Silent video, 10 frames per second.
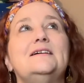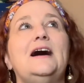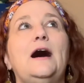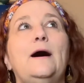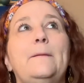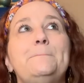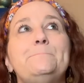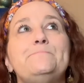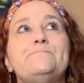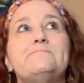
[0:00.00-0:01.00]

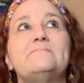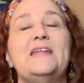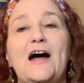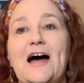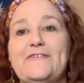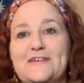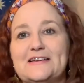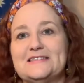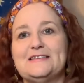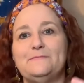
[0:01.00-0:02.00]
Now I think
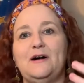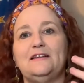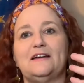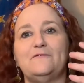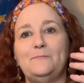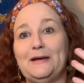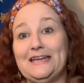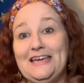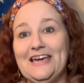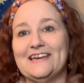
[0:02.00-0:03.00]
it's symbolic of
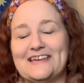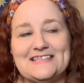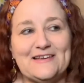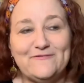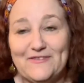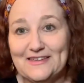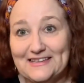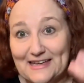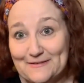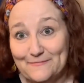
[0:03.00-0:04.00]
money because I feel it
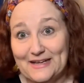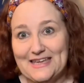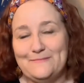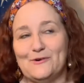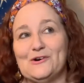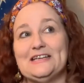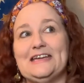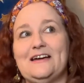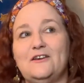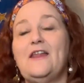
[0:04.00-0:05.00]
like money pouring
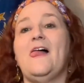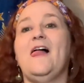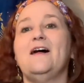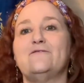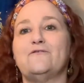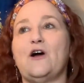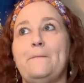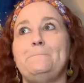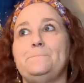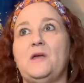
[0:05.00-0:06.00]
down
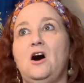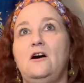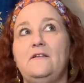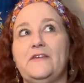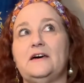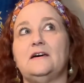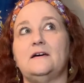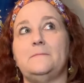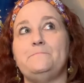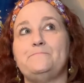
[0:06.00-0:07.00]
from all
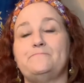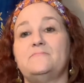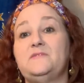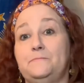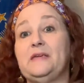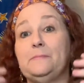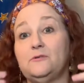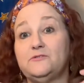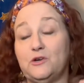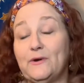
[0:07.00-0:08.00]
the people
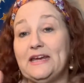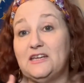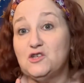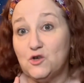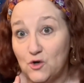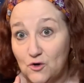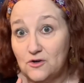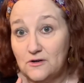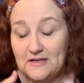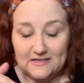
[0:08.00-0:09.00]
donating to
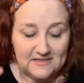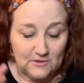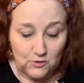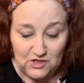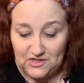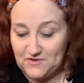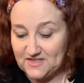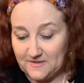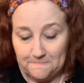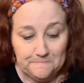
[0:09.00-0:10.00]
her. So
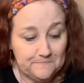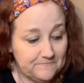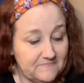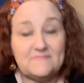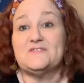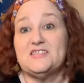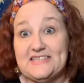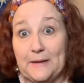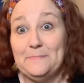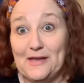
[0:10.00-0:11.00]
she's
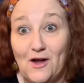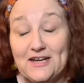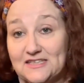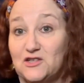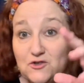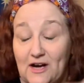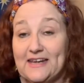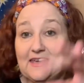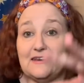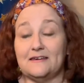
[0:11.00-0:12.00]
stepping on it to try to
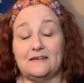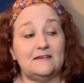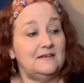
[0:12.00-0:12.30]
get a